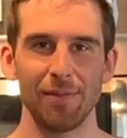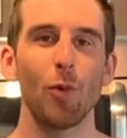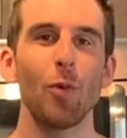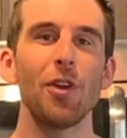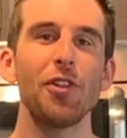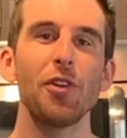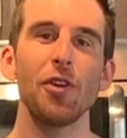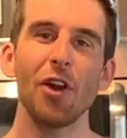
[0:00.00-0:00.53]

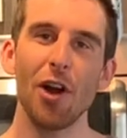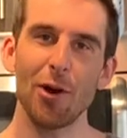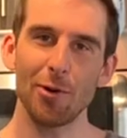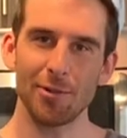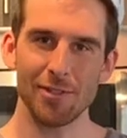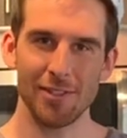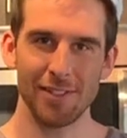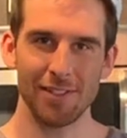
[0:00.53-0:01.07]
with your
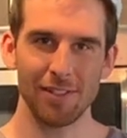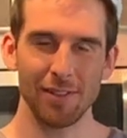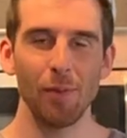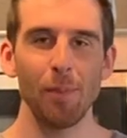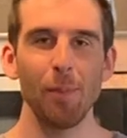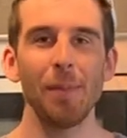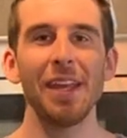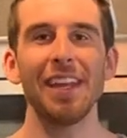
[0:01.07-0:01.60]
host,
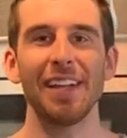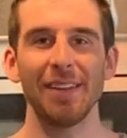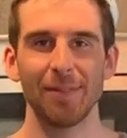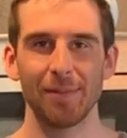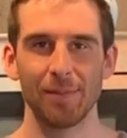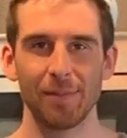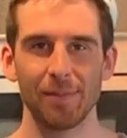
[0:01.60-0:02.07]
me,